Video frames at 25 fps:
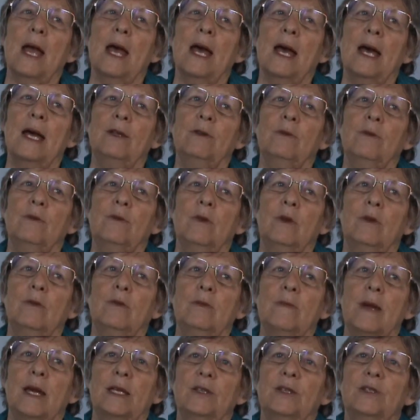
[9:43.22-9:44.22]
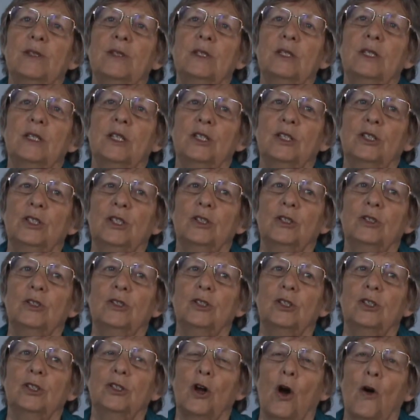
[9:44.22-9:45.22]
And we made the decision
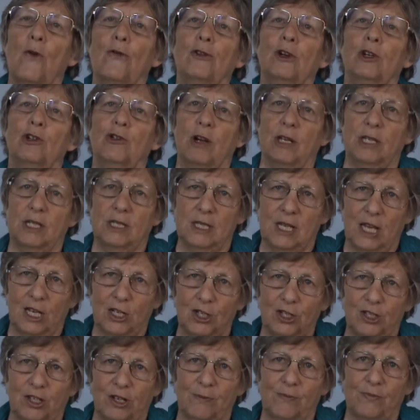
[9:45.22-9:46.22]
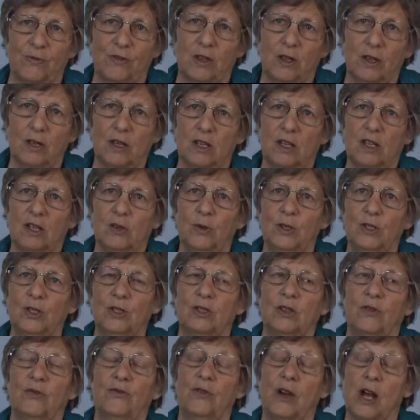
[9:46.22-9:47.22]
to go for accreditation, which
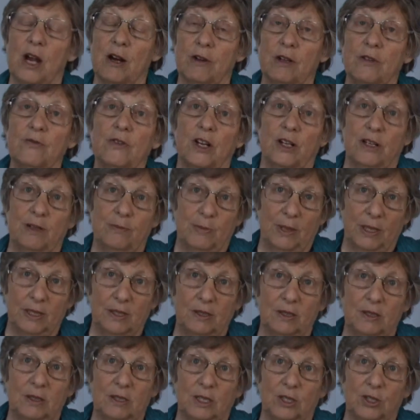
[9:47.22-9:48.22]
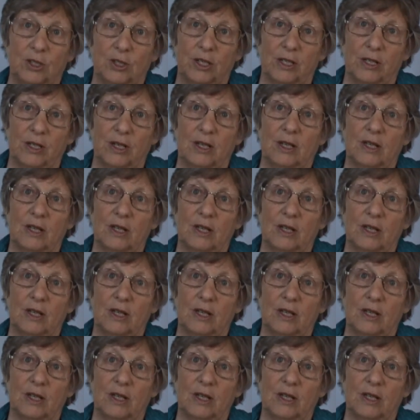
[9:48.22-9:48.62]
is a very, very big decision.